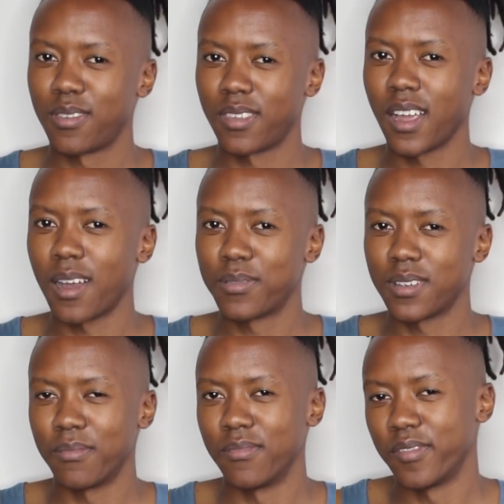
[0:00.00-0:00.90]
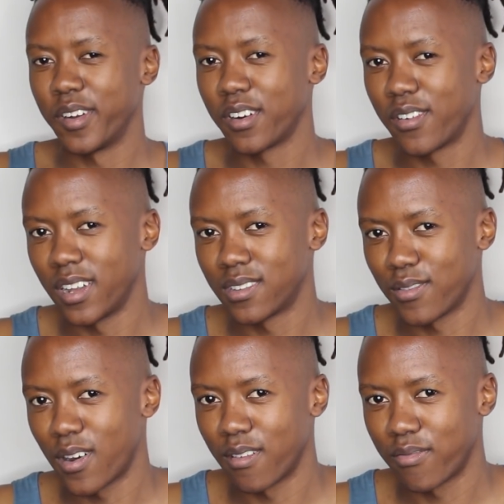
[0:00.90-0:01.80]
think up some very
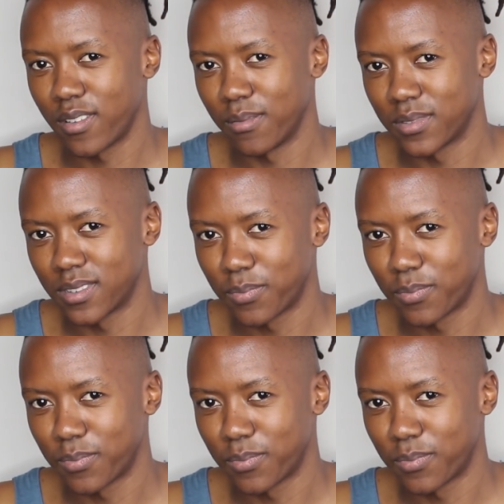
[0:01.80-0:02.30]
creative horror films,